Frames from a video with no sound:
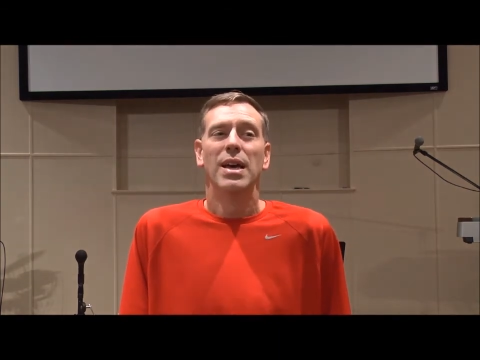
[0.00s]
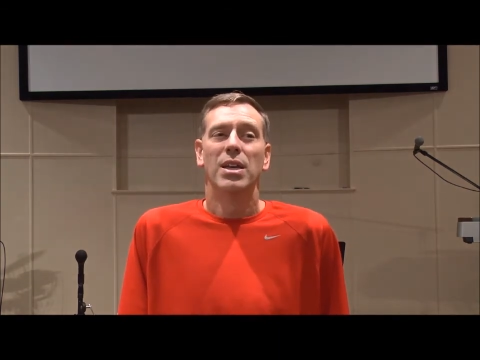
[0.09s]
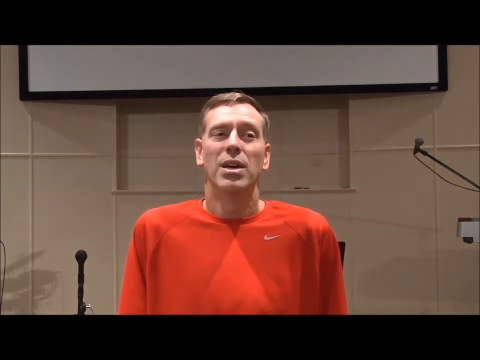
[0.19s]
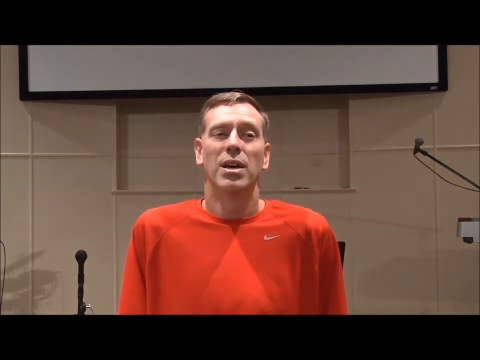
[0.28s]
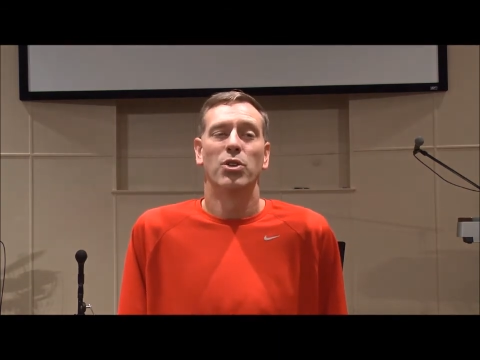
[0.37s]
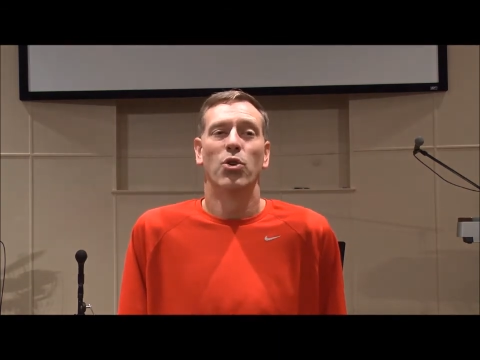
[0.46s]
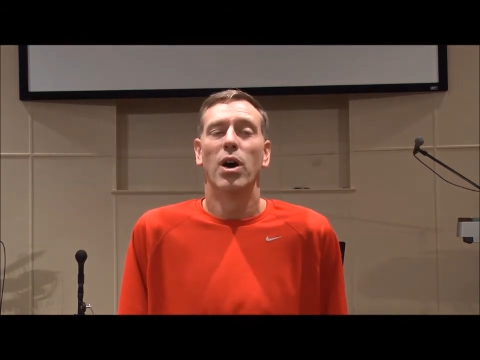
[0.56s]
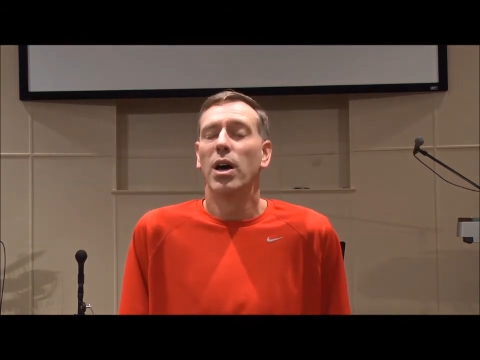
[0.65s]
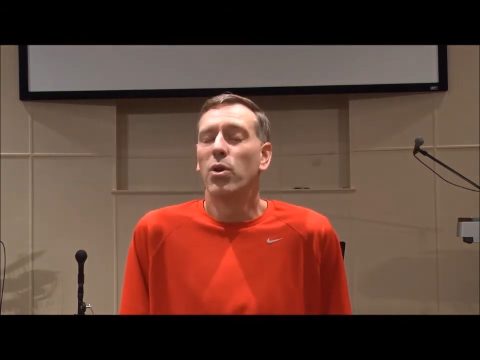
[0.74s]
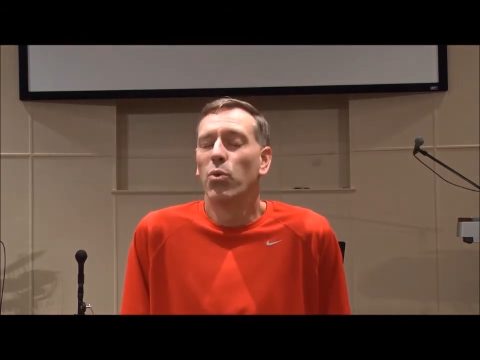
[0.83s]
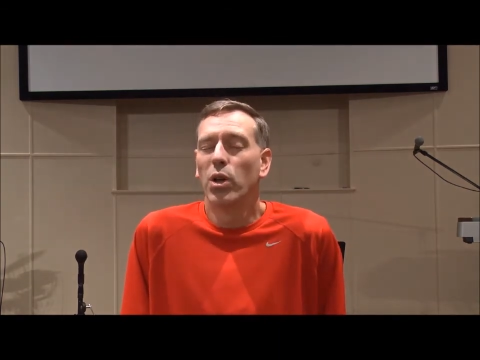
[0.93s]
Yeah, you're
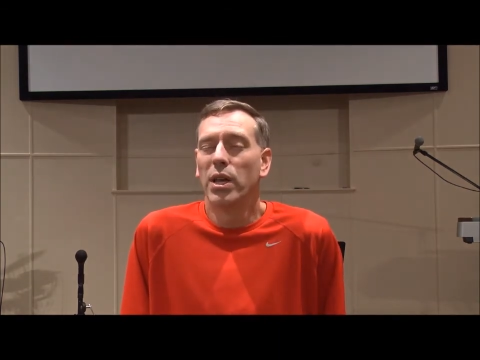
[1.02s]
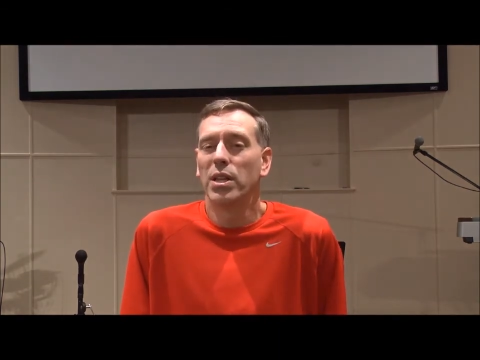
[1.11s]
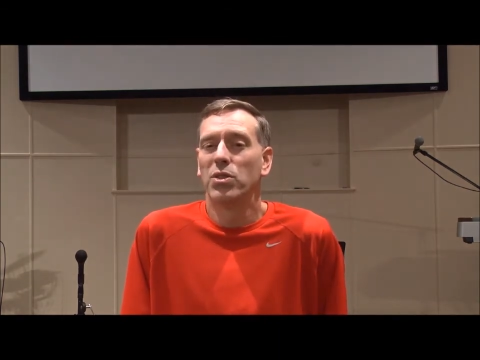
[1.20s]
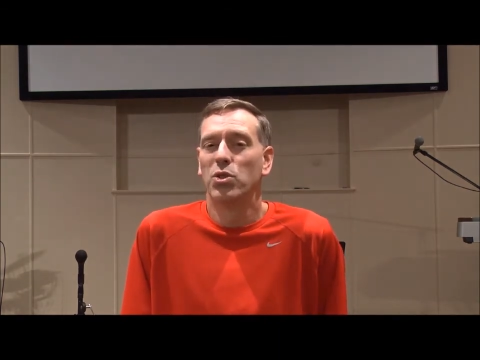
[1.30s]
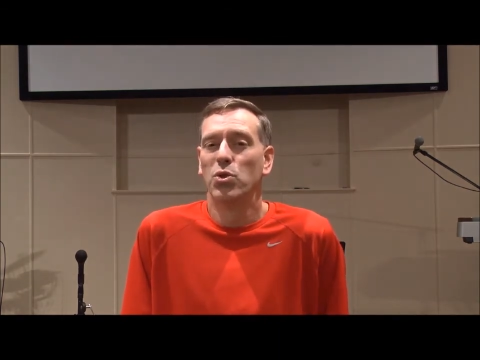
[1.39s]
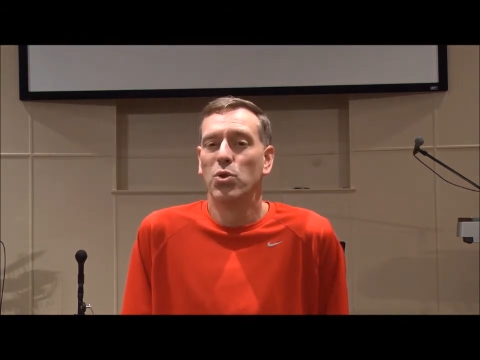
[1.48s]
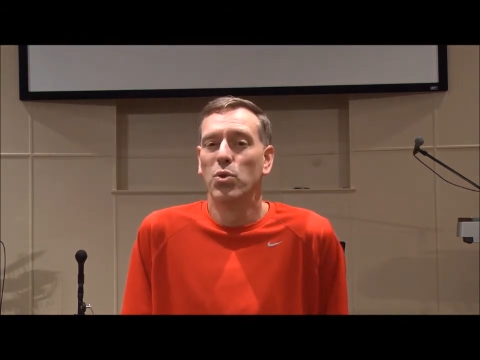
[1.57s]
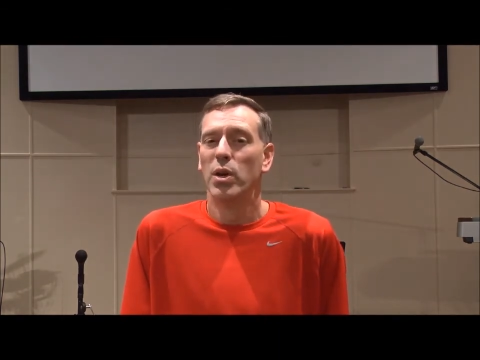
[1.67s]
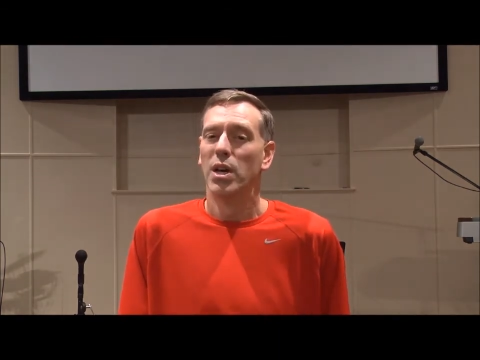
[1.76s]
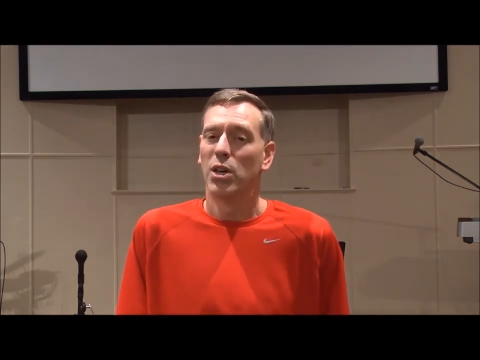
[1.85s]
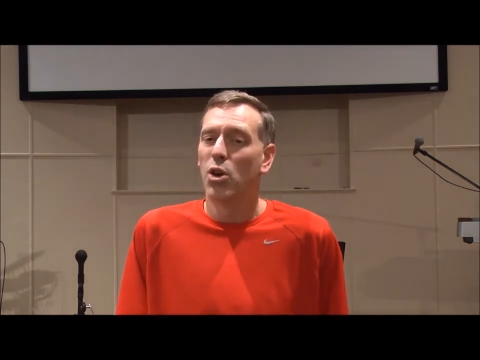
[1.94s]
unwilling to
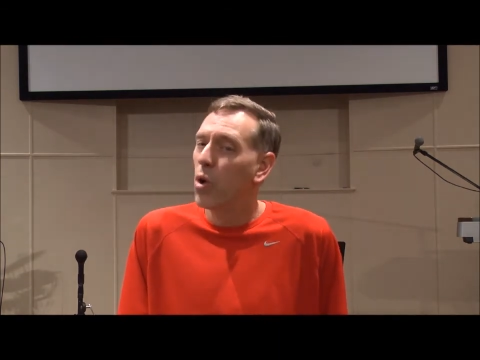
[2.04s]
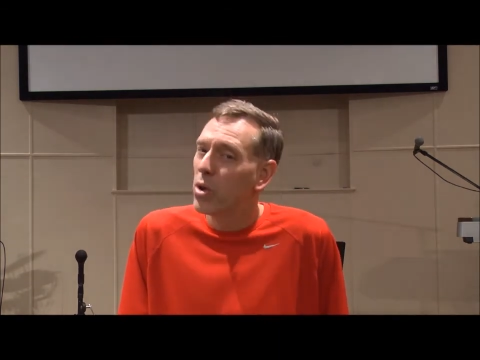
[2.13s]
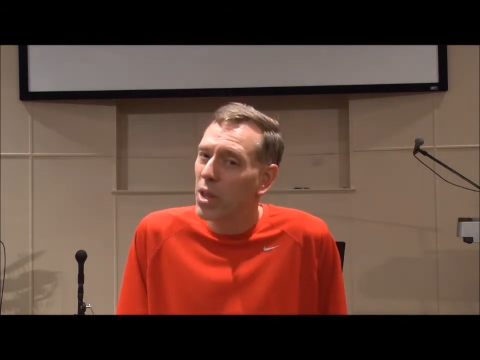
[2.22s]
go to